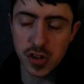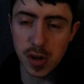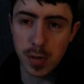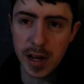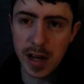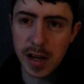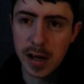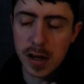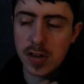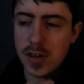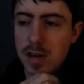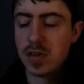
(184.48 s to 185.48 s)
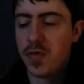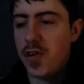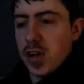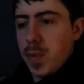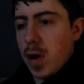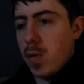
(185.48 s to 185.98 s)
that we did, because that's the
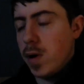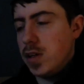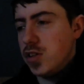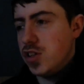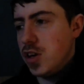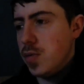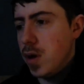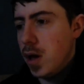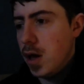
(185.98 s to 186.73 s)
first part we went to.